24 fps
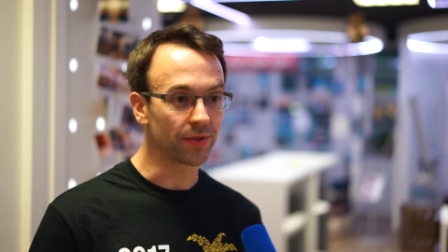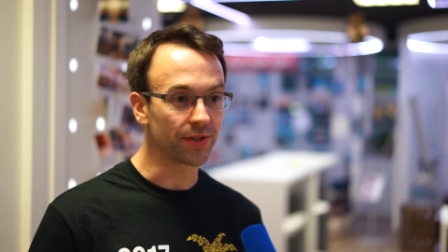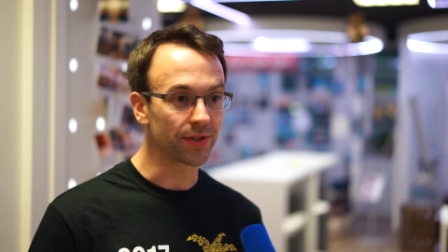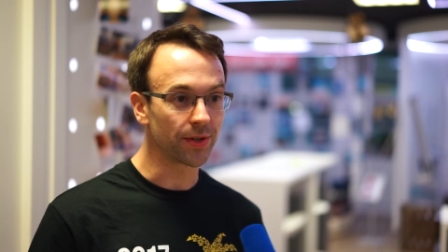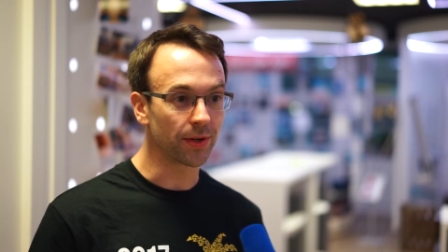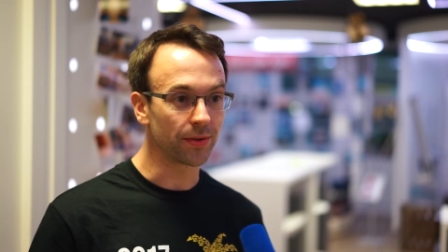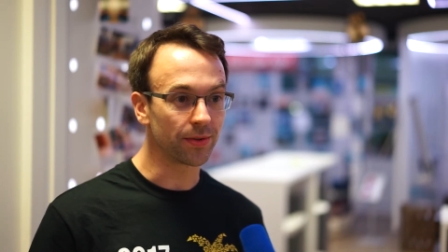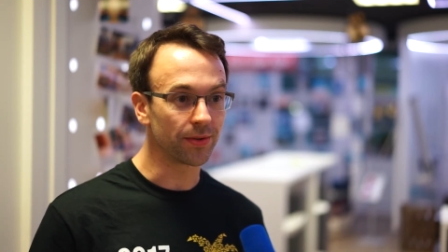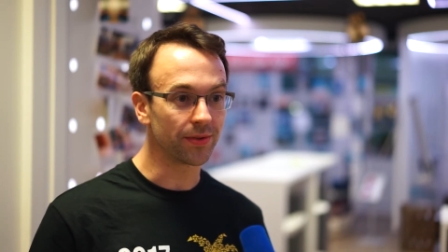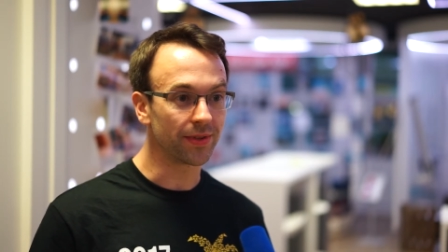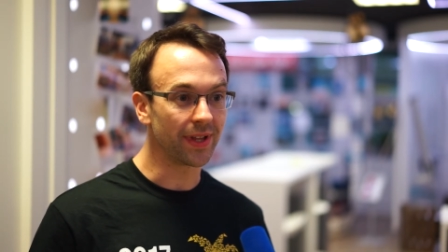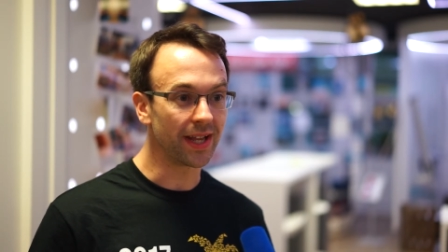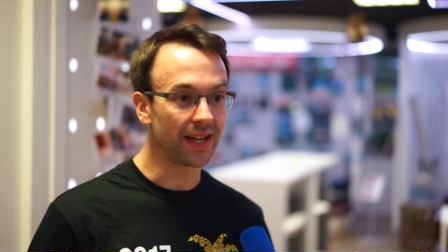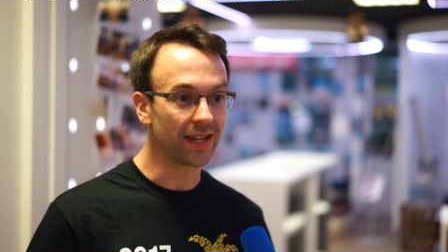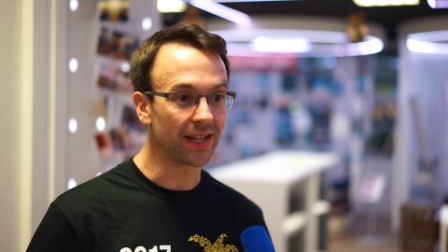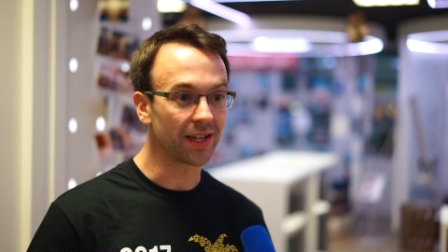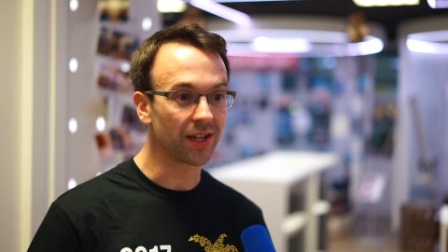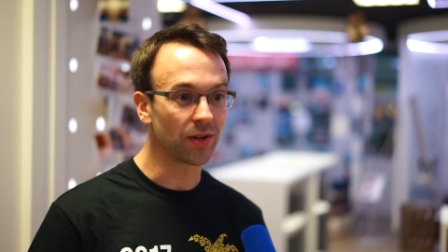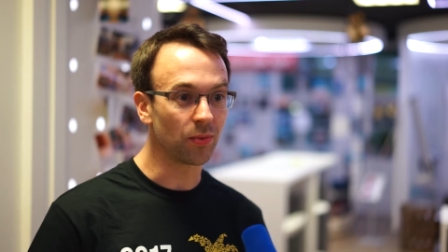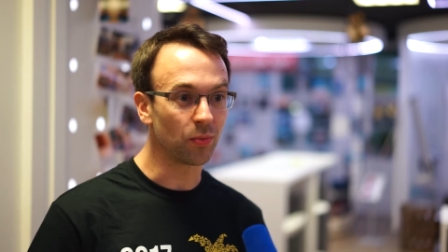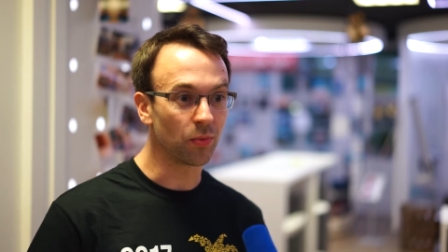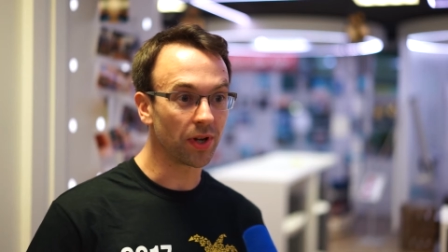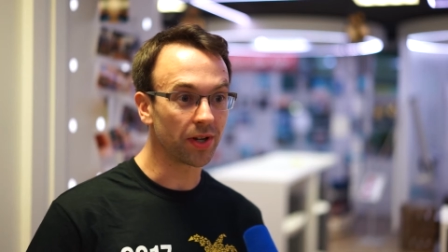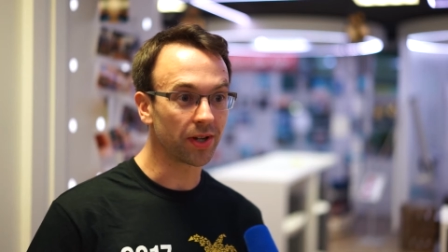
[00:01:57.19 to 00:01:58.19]
so then it
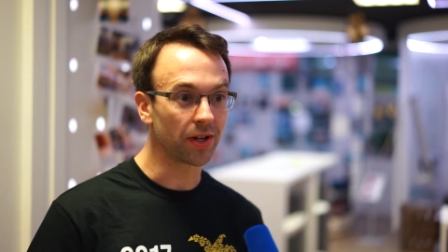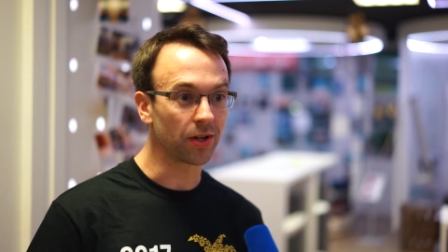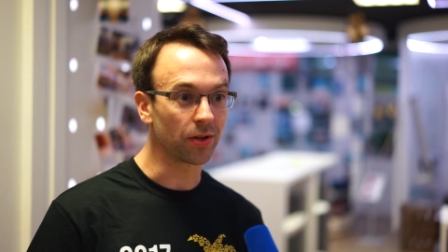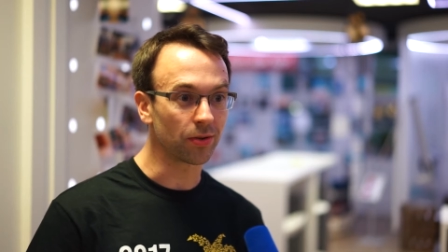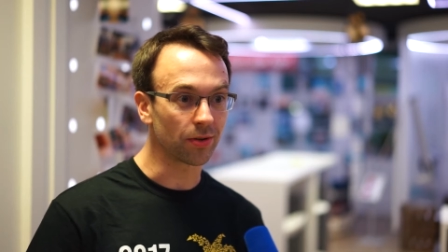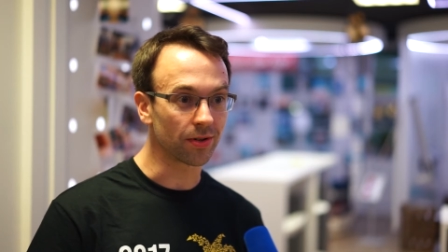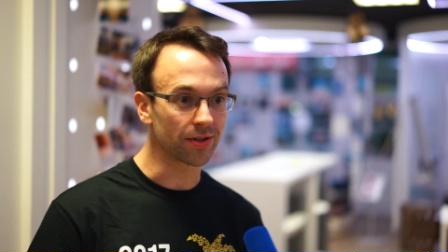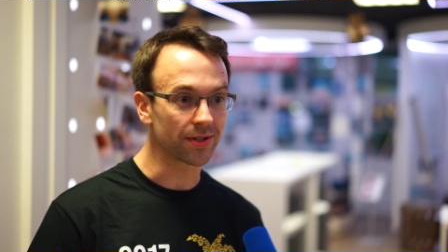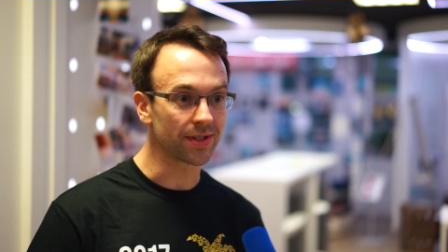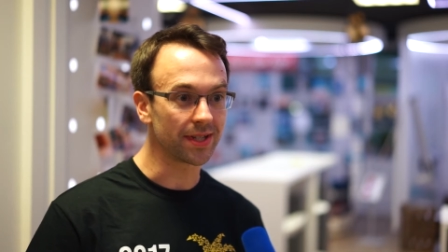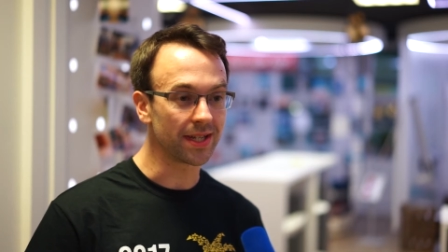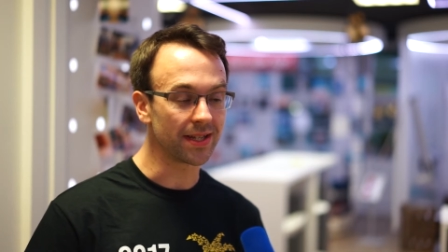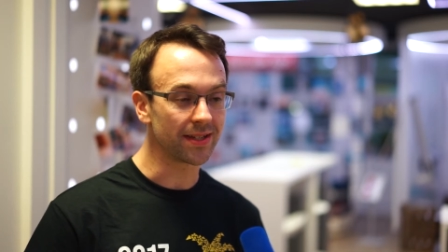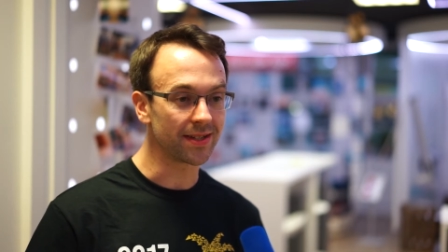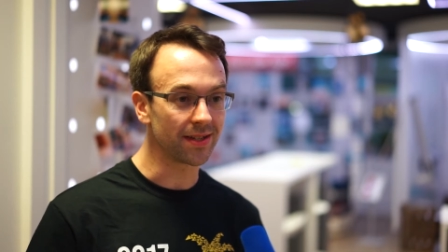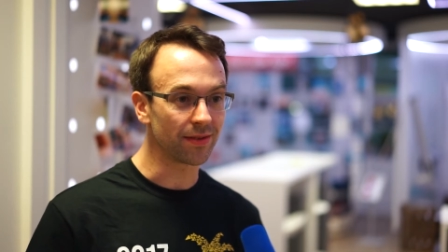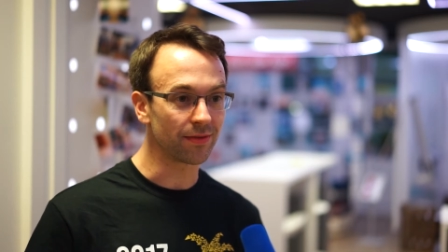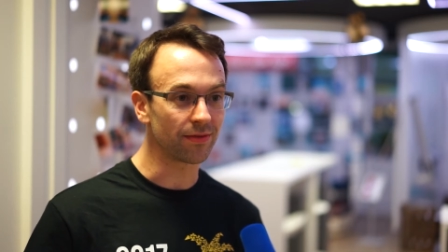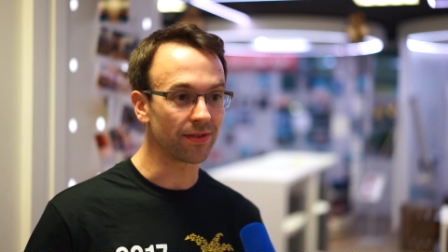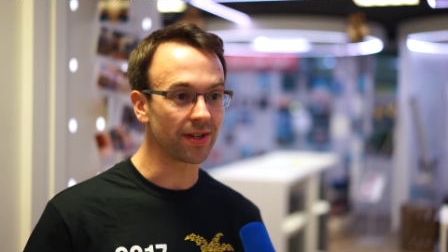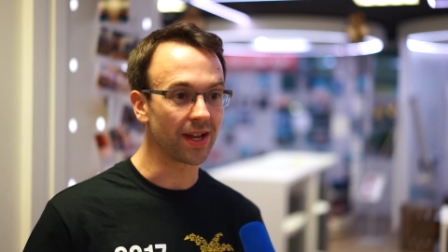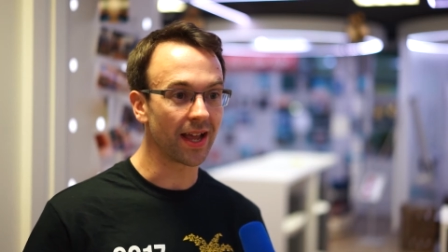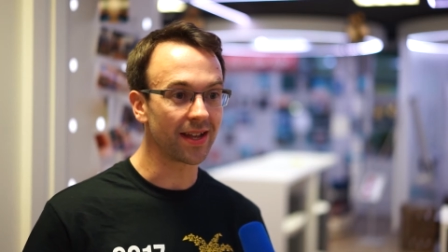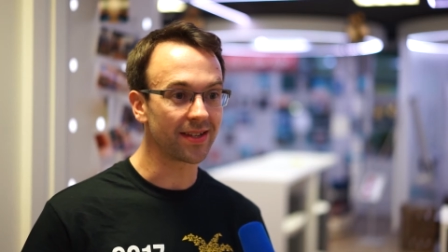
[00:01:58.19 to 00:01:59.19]
can work across these
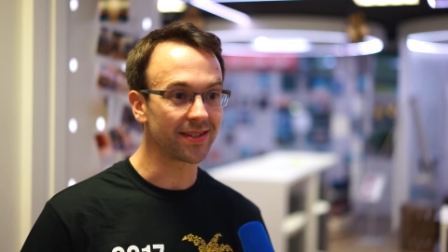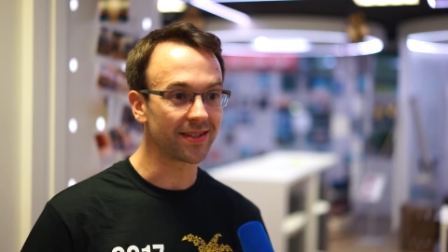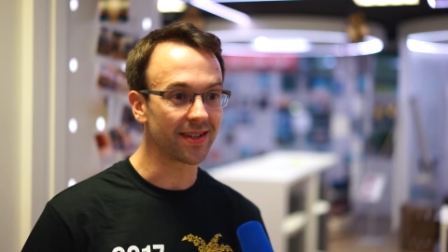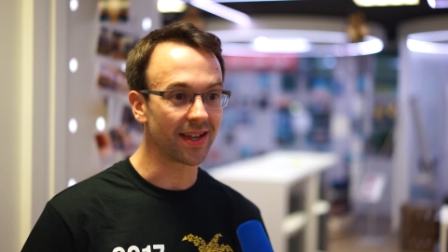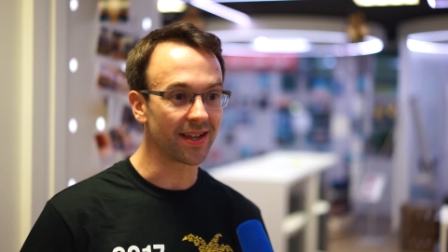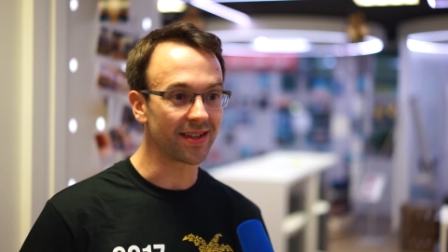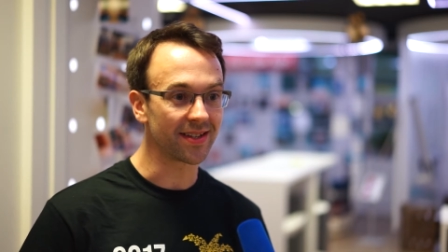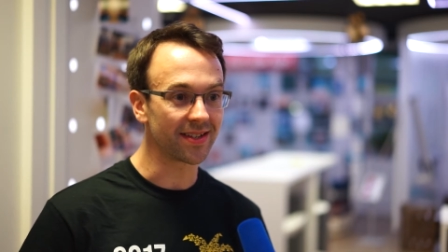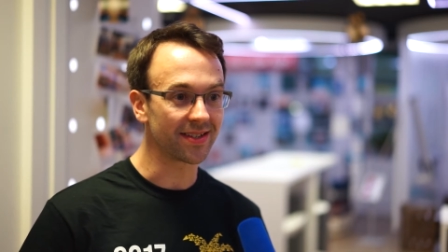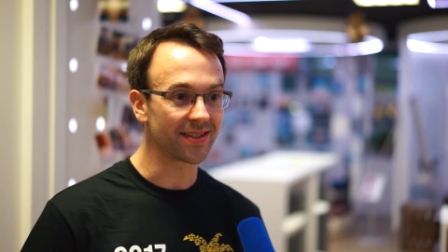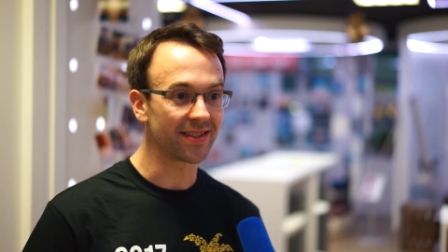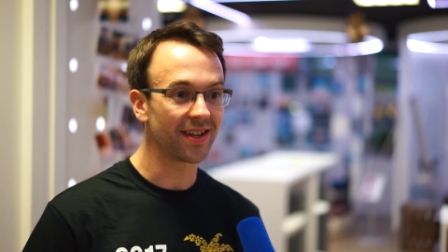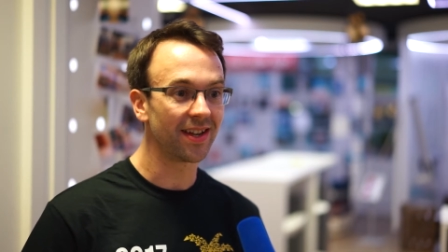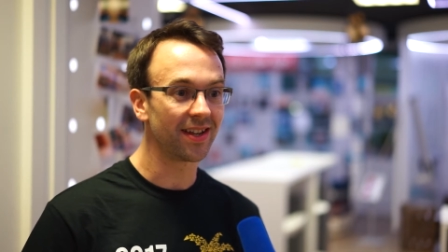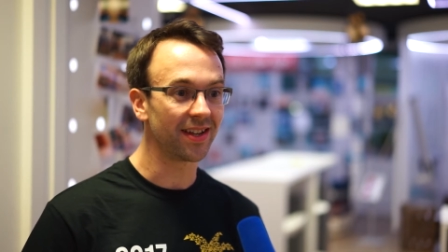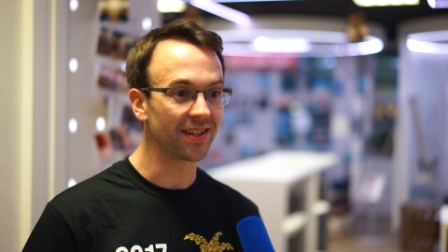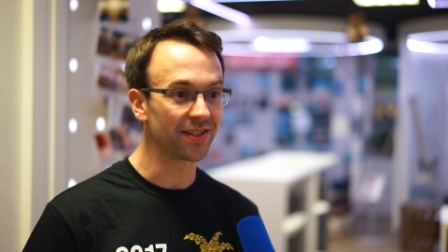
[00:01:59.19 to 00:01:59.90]
different headsets